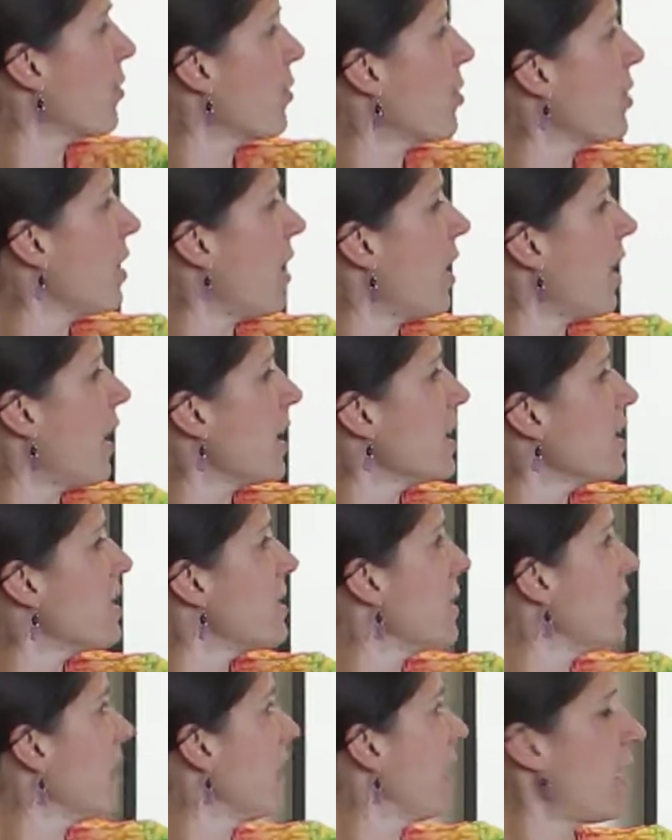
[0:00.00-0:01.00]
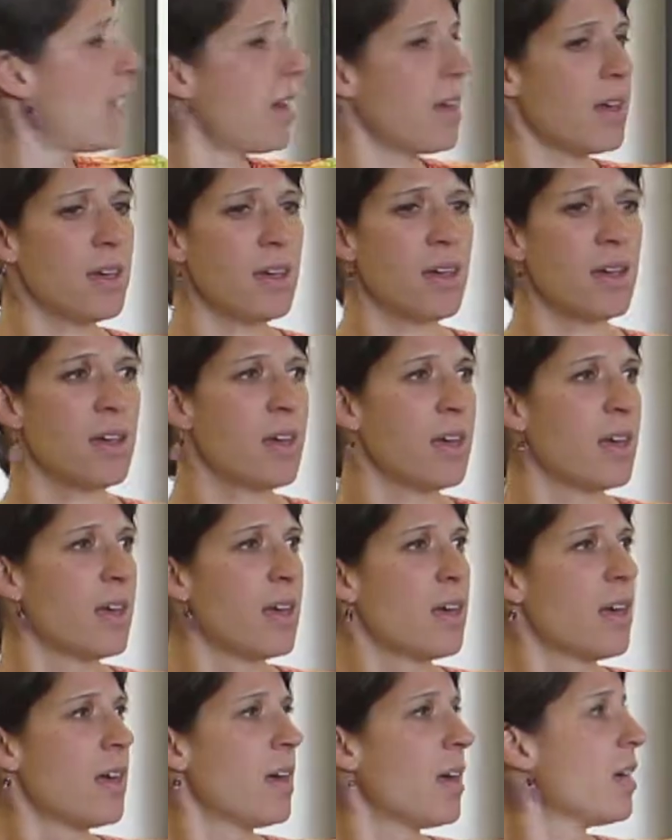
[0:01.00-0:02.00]
the idea
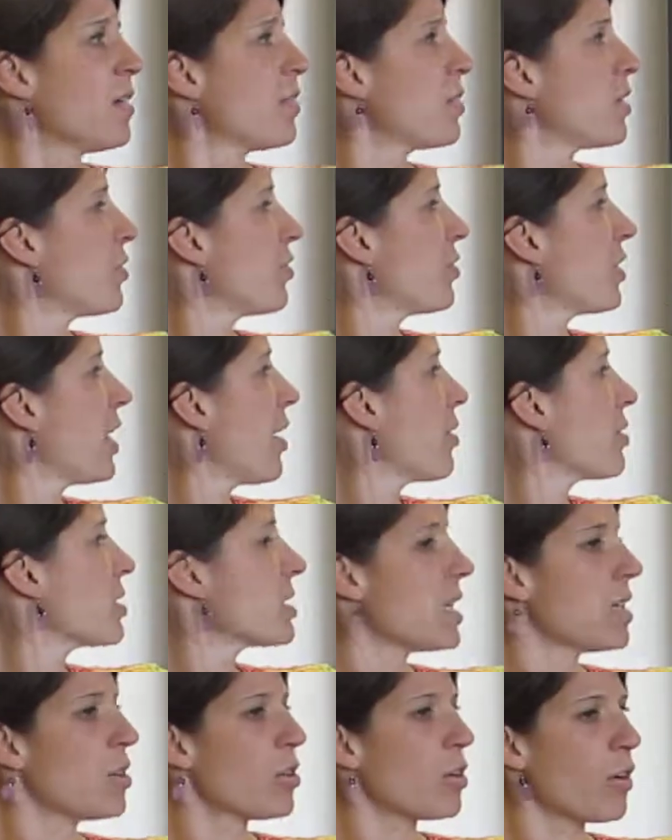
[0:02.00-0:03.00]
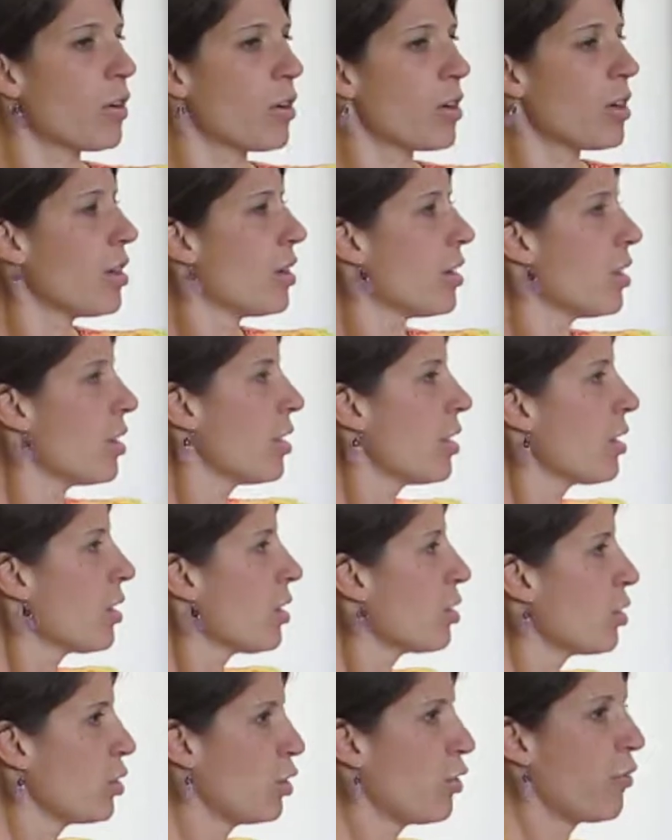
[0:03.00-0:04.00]
of the flowers. And her
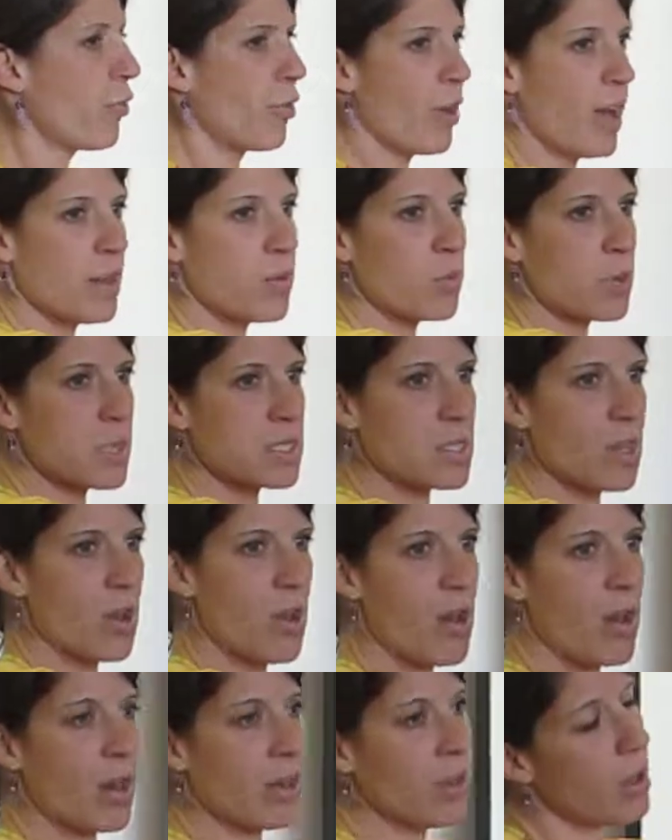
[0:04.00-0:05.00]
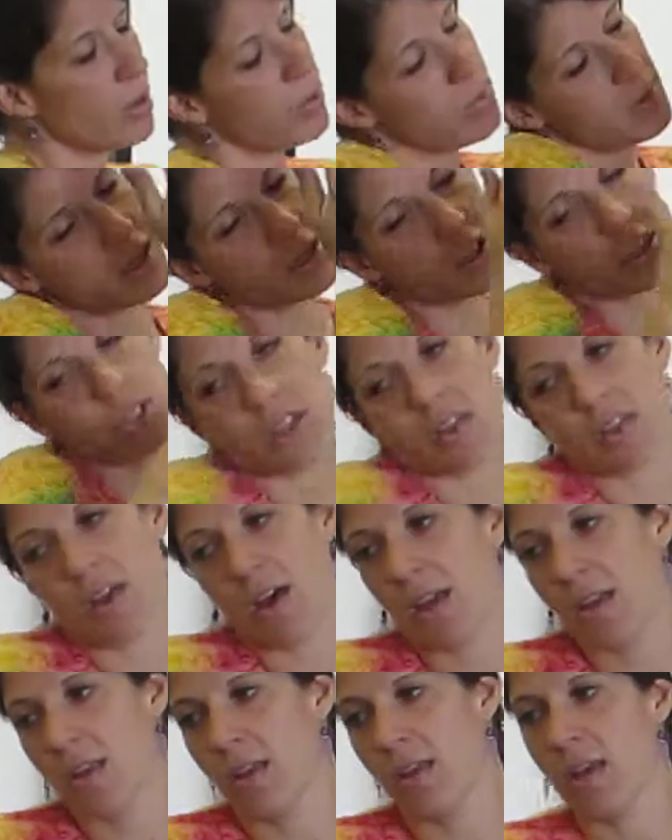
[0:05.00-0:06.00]
new friend was gone. Oh, well, she
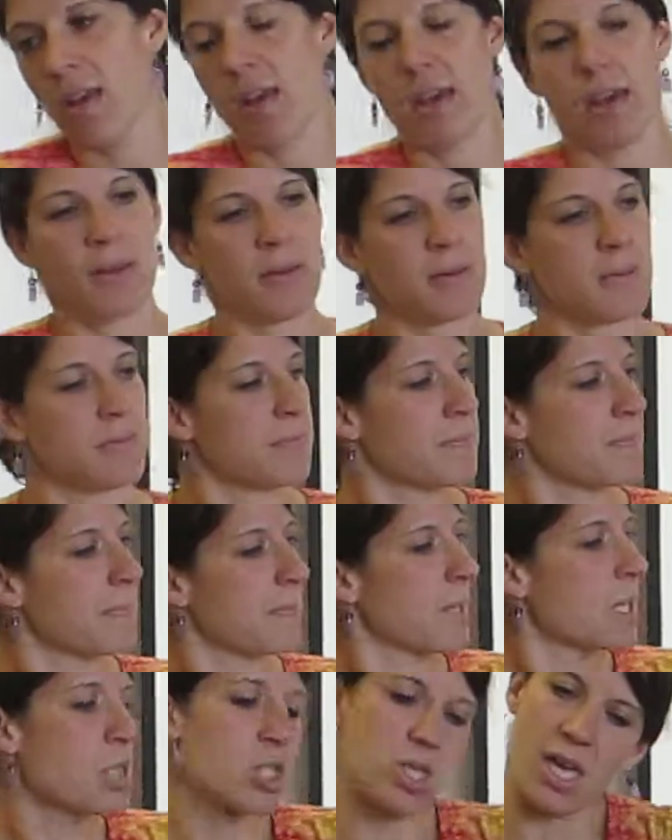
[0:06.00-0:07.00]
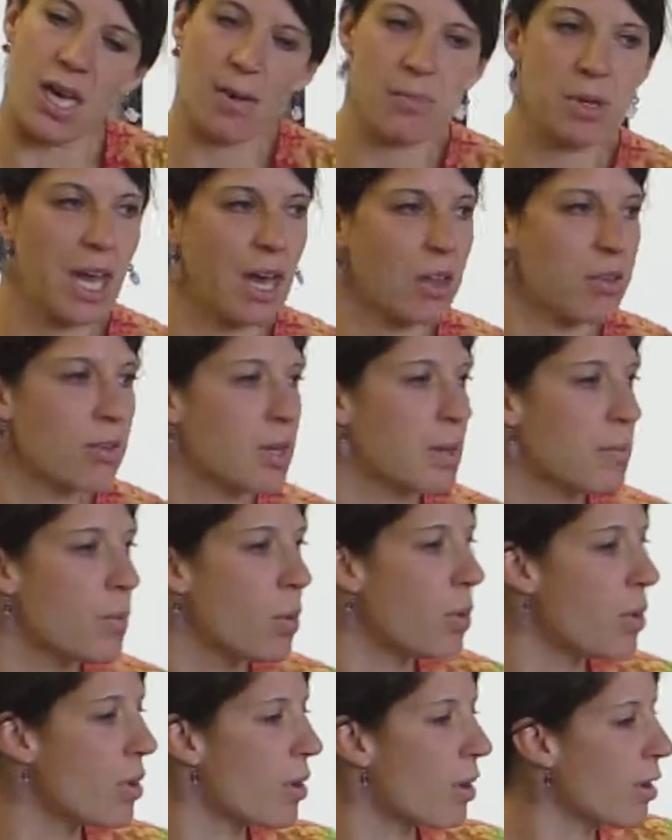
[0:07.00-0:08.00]
thought. She kept gathering
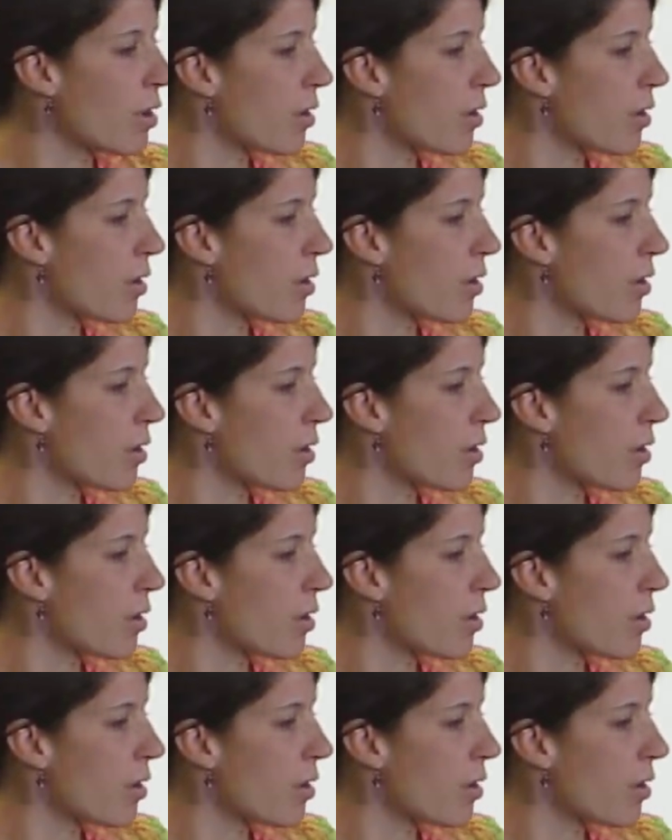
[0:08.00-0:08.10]
more.